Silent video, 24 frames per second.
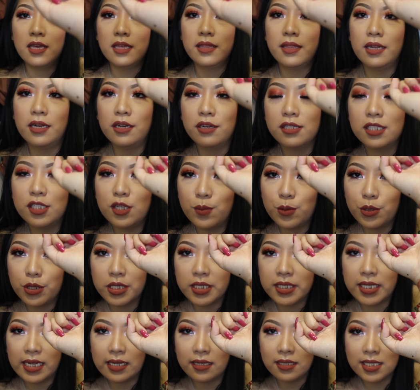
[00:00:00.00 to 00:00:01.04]
that are super
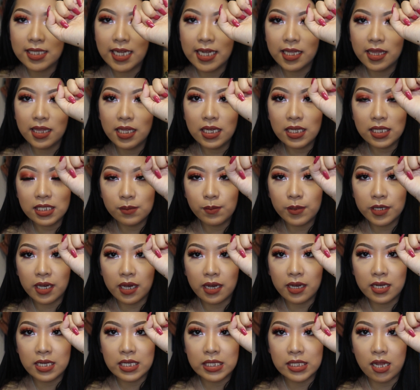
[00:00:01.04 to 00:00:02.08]
intense like this
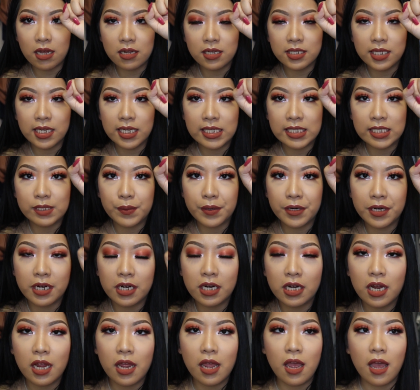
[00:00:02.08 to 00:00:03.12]
because on days
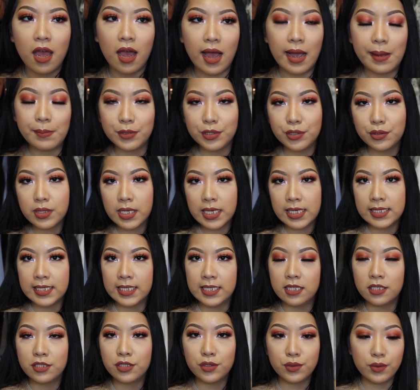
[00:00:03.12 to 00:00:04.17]
where I'm too
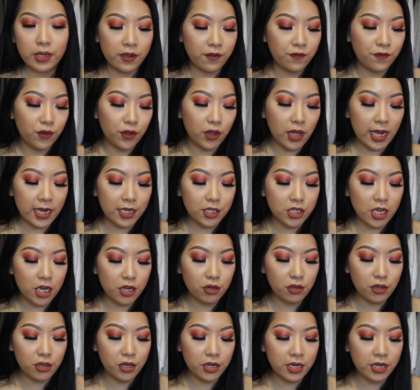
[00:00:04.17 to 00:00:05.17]
lazy to do a full eyeshadow